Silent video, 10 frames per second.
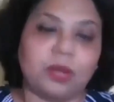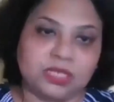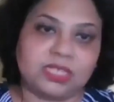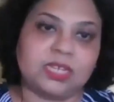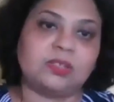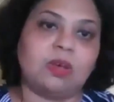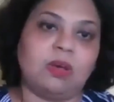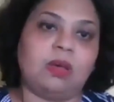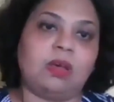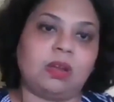process
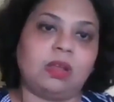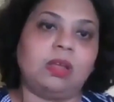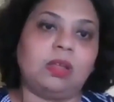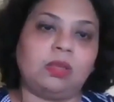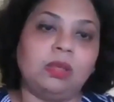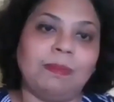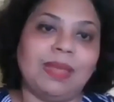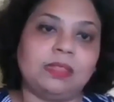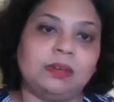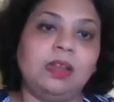or the
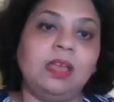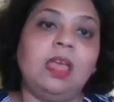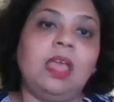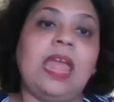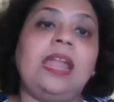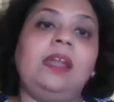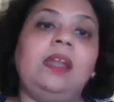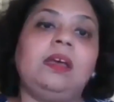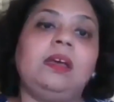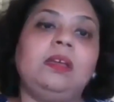method,
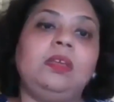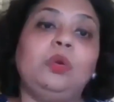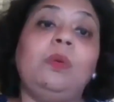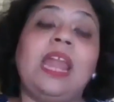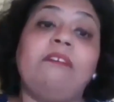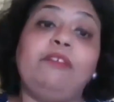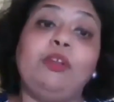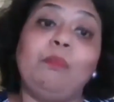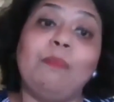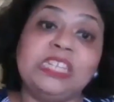and you will have
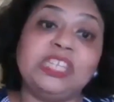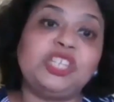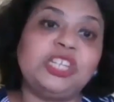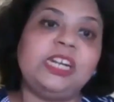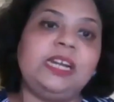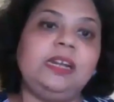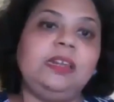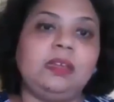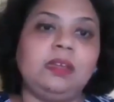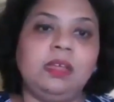to mention it
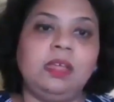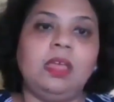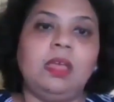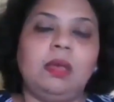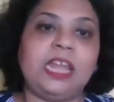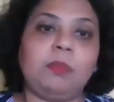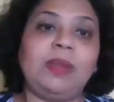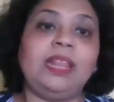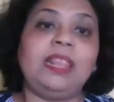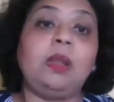in the
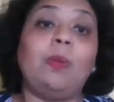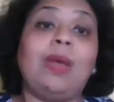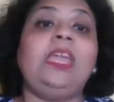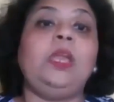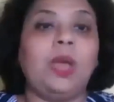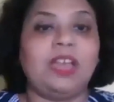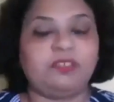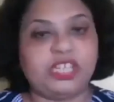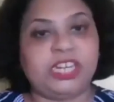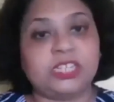statement that why you
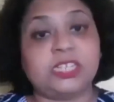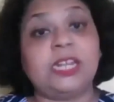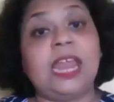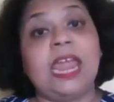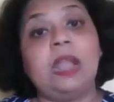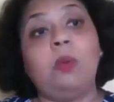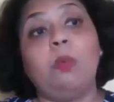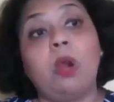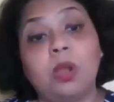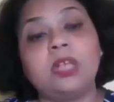have changed it,
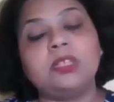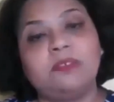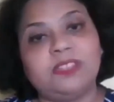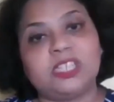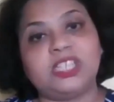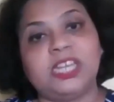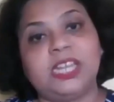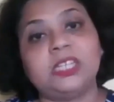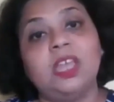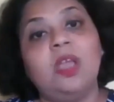and because of this
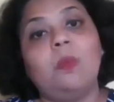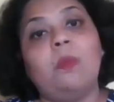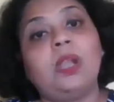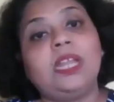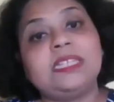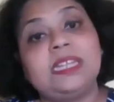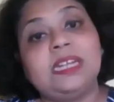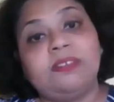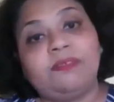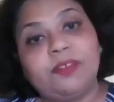change what is
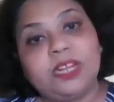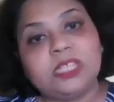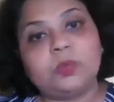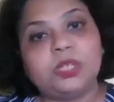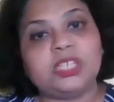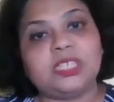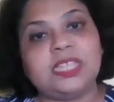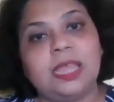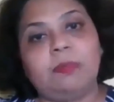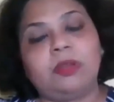the difference which is
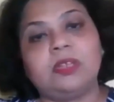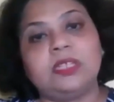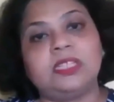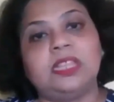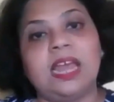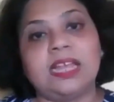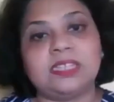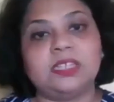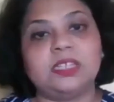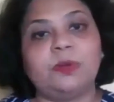there, because if the
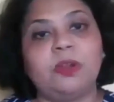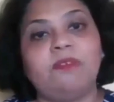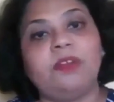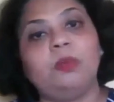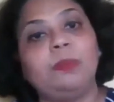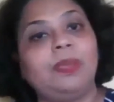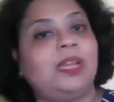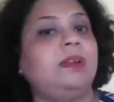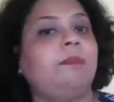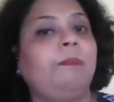last year's profit would be
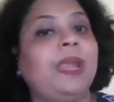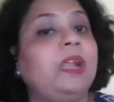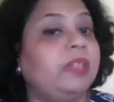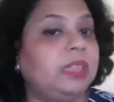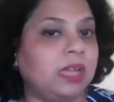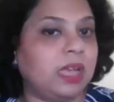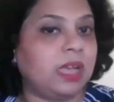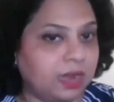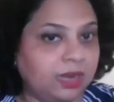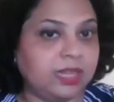compared with the
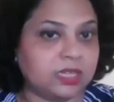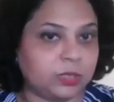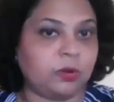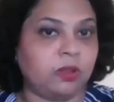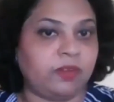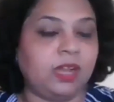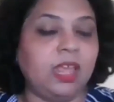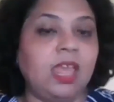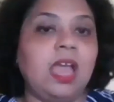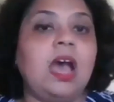current year's profit,
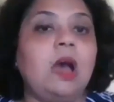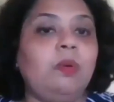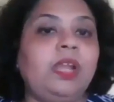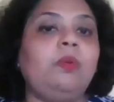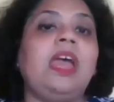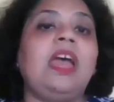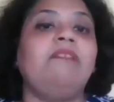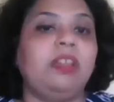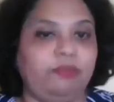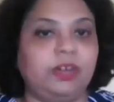how it would
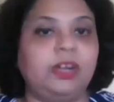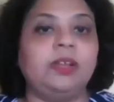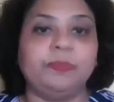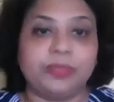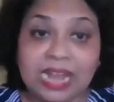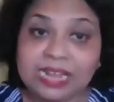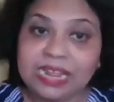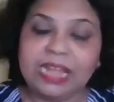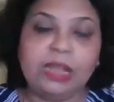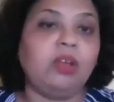have differed. That
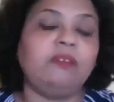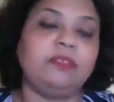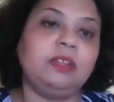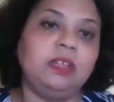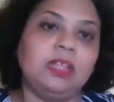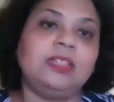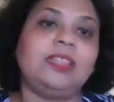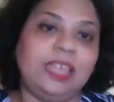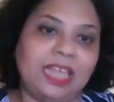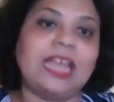kind of a
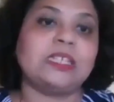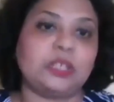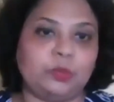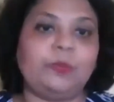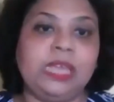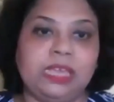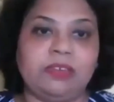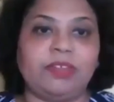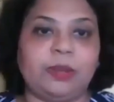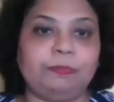thing has to be
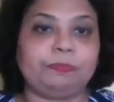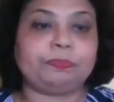given.